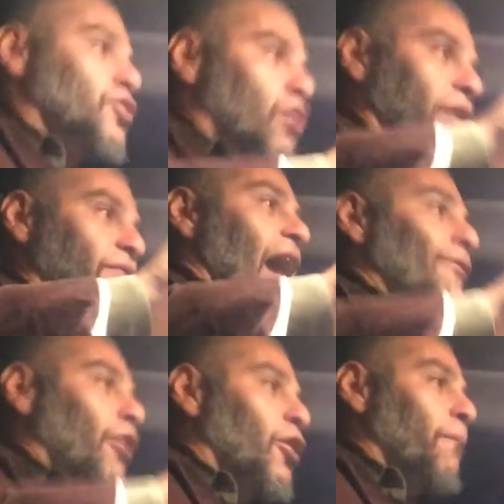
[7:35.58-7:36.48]
It's only
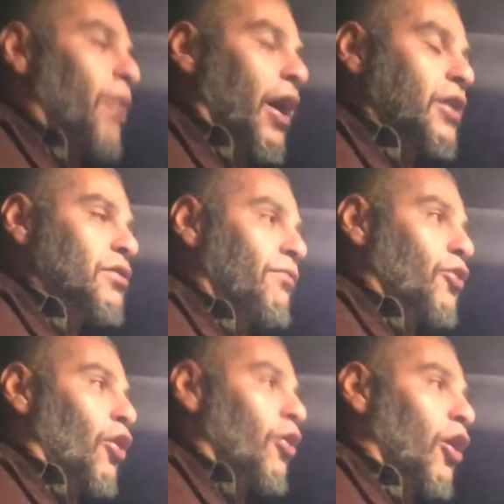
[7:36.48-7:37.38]
500 bucks
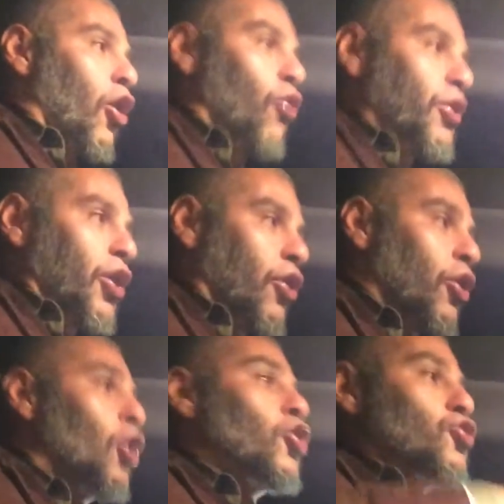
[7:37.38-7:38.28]
for the whole
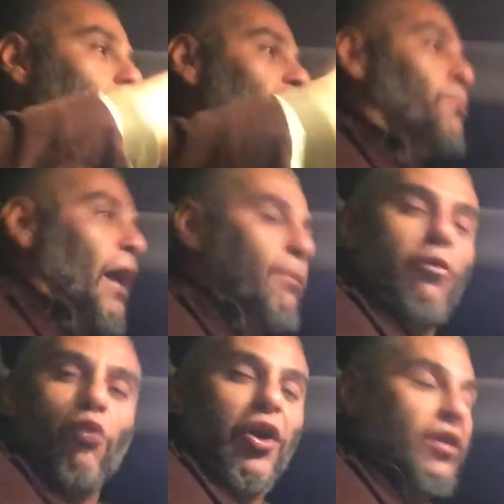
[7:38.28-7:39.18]
year. You get
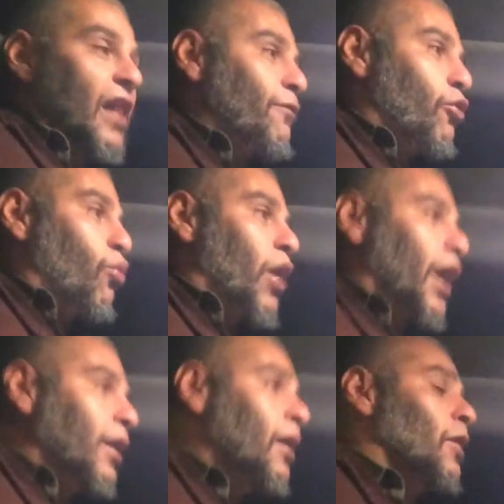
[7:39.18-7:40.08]
paperwork level one.